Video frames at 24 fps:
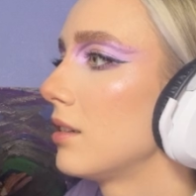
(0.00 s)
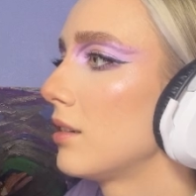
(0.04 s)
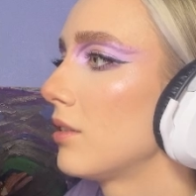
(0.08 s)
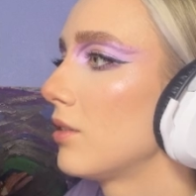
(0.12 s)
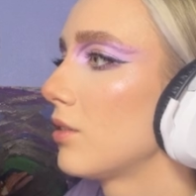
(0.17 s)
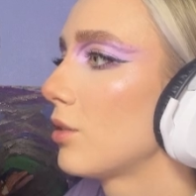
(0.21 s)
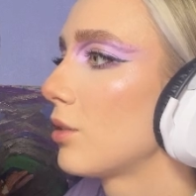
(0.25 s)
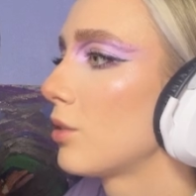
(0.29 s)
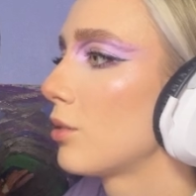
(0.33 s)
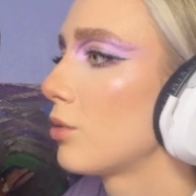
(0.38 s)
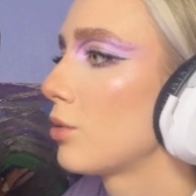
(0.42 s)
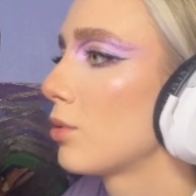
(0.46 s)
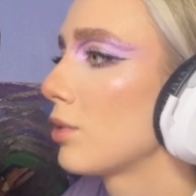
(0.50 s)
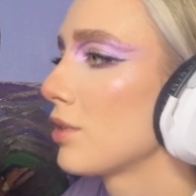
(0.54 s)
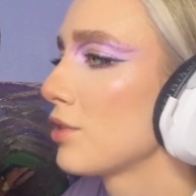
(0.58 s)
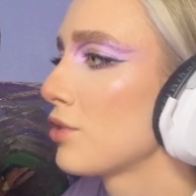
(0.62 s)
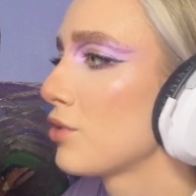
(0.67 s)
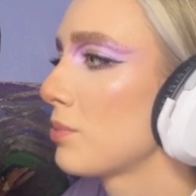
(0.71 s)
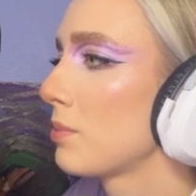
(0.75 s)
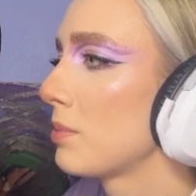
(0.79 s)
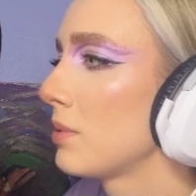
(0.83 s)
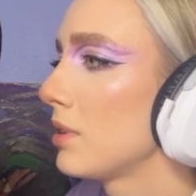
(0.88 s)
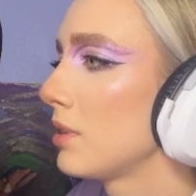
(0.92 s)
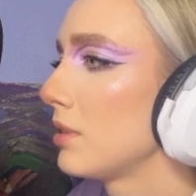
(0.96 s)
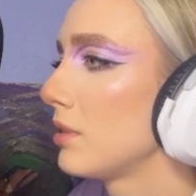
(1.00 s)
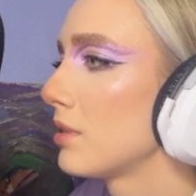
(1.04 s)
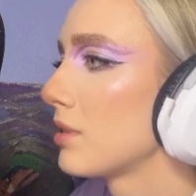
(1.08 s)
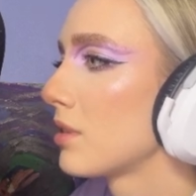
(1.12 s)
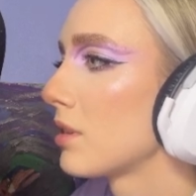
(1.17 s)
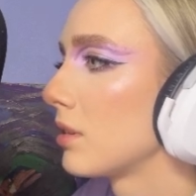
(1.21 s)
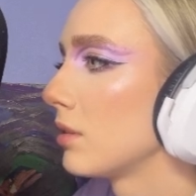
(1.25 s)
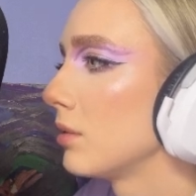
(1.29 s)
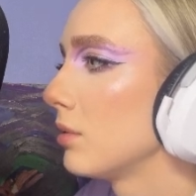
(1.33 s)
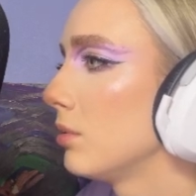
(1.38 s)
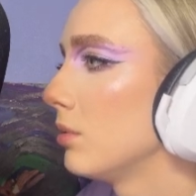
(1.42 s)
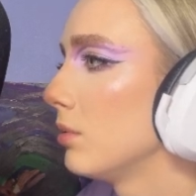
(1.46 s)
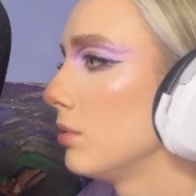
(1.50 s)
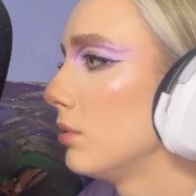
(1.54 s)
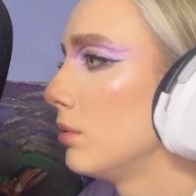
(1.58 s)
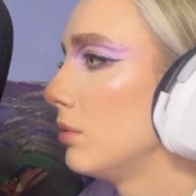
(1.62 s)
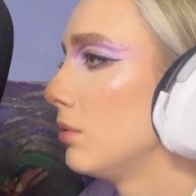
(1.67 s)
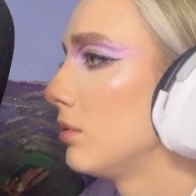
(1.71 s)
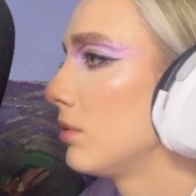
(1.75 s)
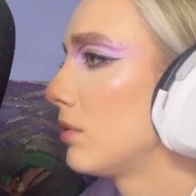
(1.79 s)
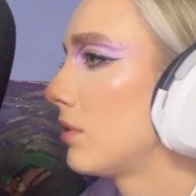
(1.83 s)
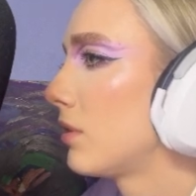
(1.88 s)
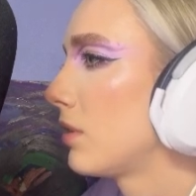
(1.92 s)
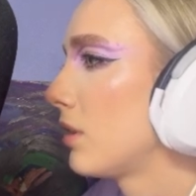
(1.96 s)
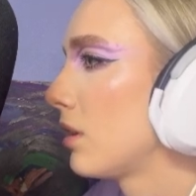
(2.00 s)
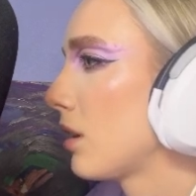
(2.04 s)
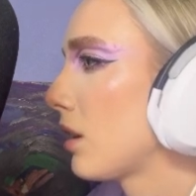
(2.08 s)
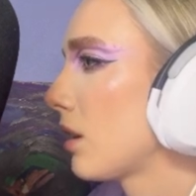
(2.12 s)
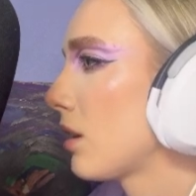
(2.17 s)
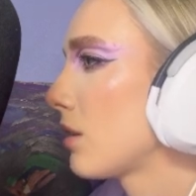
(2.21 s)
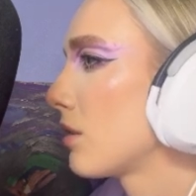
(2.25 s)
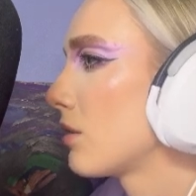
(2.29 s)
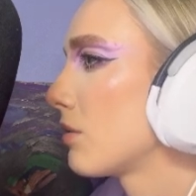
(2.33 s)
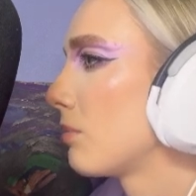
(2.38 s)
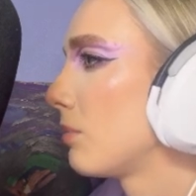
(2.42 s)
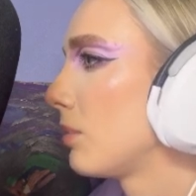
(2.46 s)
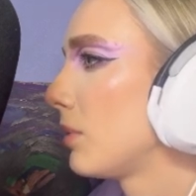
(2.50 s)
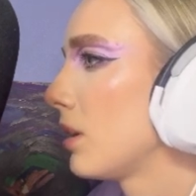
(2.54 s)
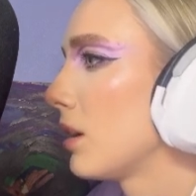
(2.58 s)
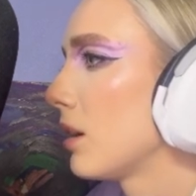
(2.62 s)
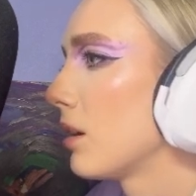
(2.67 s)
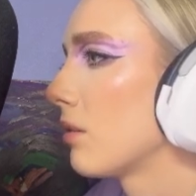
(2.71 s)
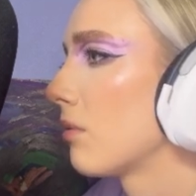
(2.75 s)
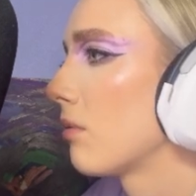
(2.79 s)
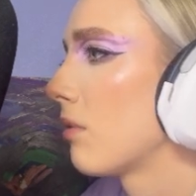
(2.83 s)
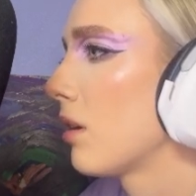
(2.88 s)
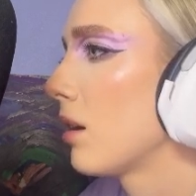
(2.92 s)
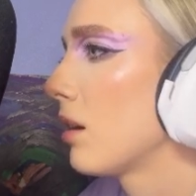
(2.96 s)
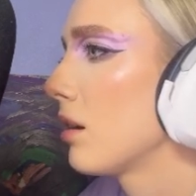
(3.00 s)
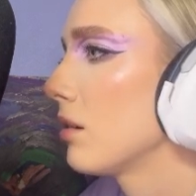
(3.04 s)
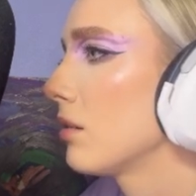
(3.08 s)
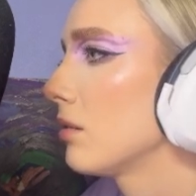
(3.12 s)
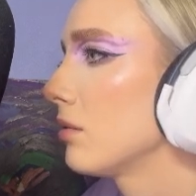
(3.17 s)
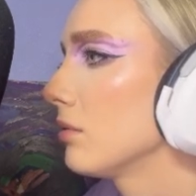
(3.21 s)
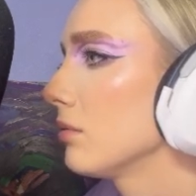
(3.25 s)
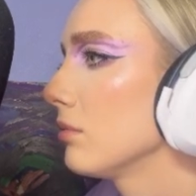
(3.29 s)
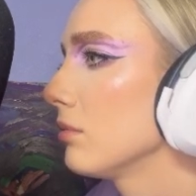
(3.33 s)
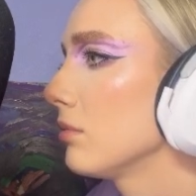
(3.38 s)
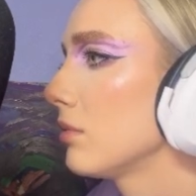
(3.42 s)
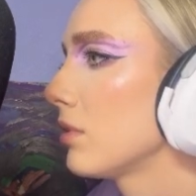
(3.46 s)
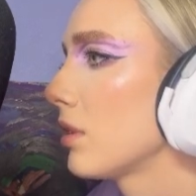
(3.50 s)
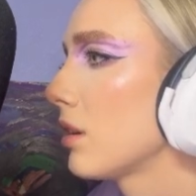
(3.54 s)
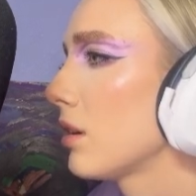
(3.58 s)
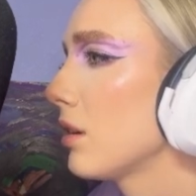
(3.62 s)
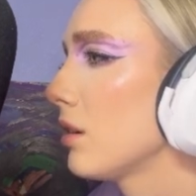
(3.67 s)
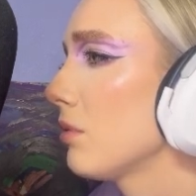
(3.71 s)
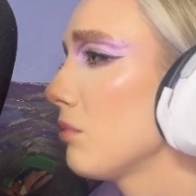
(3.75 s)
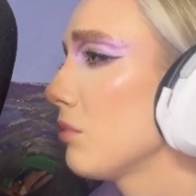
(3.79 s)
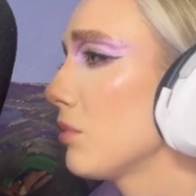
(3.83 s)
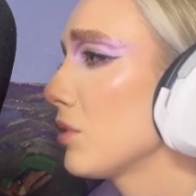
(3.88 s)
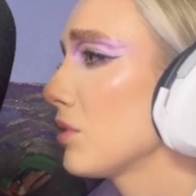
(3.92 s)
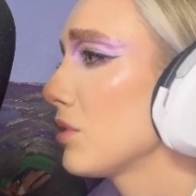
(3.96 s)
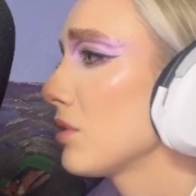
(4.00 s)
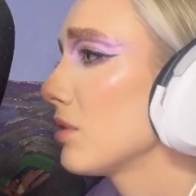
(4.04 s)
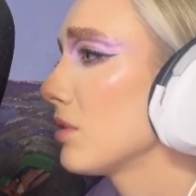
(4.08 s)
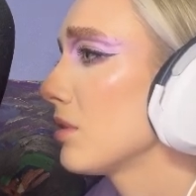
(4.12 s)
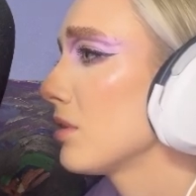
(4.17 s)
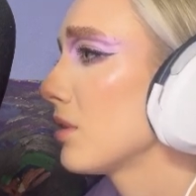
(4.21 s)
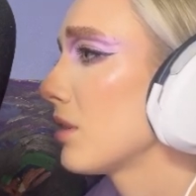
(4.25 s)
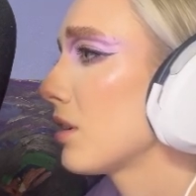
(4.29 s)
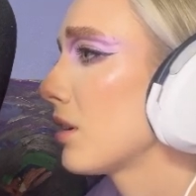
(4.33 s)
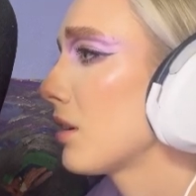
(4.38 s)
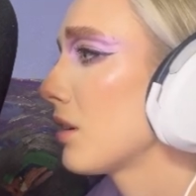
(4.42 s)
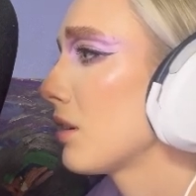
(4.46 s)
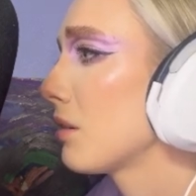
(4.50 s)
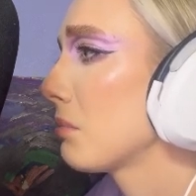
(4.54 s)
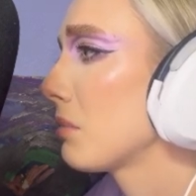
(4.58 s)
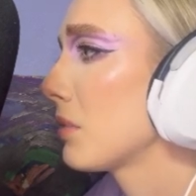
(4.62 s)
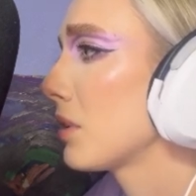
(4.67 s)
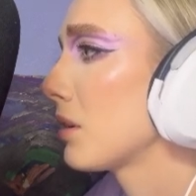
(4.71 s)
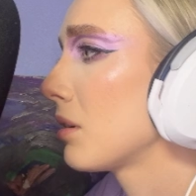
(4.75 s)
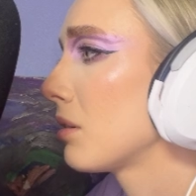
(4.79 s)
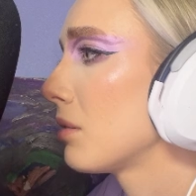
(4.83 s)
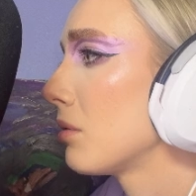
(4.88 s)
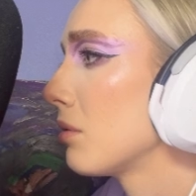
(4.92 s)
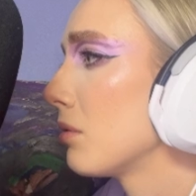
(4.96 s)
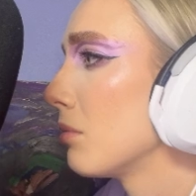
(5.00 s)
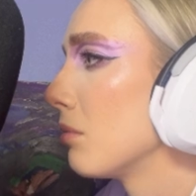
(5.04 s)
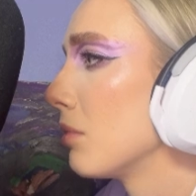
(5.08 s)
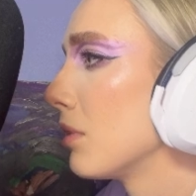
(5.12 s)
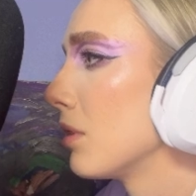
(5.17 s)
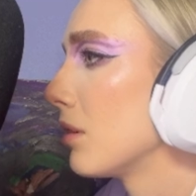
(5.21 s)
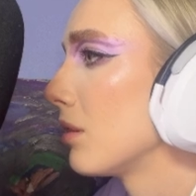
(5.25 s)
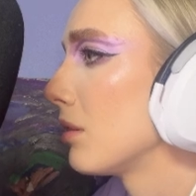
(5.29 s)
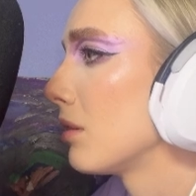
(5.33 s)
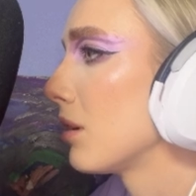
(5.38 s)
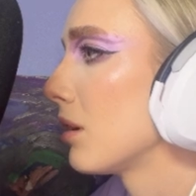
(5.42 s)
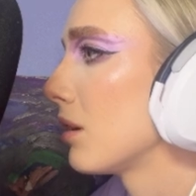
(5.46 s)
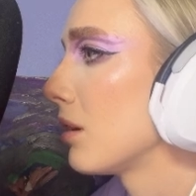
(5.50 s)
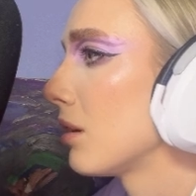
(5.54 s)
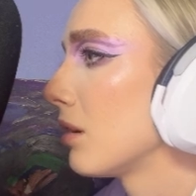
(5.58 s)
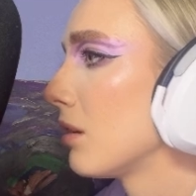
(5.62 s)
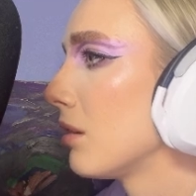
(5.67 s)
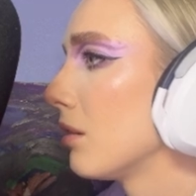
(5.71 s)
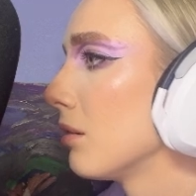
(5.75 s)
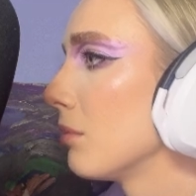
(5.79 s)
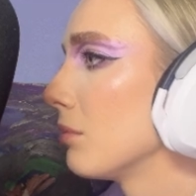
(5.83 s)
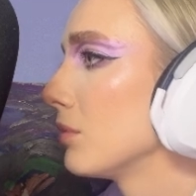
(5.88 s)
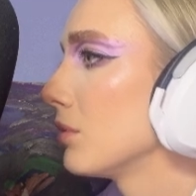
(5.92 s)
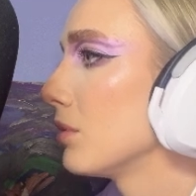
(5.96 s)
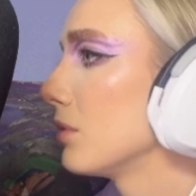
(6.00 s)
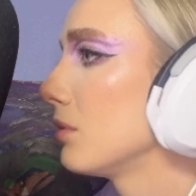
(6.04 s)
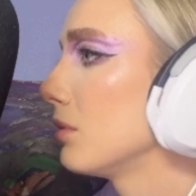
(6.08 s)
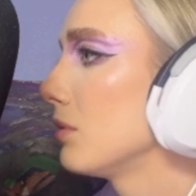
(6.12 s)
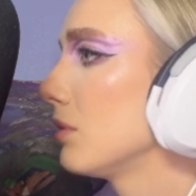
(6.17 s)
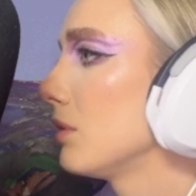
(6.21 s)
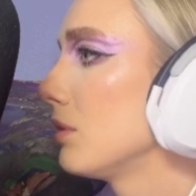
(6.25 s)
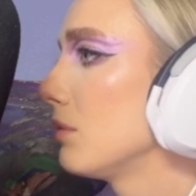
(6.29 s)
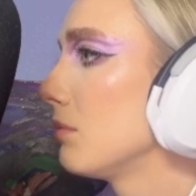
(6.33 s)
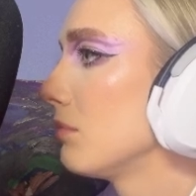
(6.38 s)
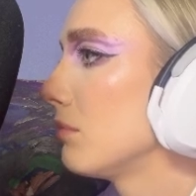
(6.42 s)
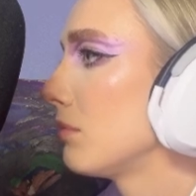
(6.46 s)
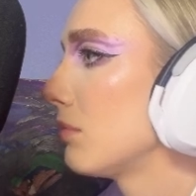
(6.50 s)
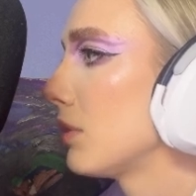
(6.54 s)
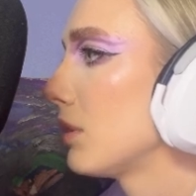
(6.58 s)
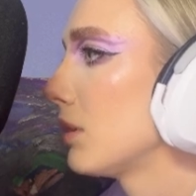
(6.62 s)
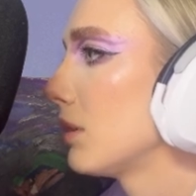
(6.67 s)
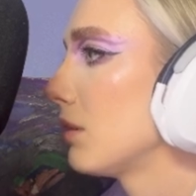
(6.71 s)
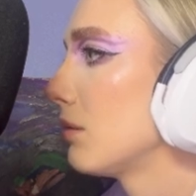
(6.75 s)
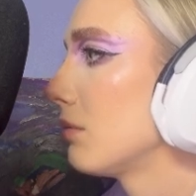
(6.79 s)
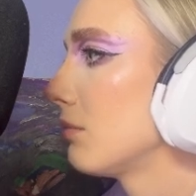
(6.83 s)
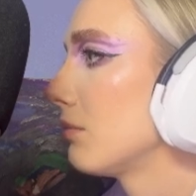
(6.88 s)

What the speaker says: So crossbeat is a cool thing to play around. I don't most of the time. I don't know what the hell I'm doing, but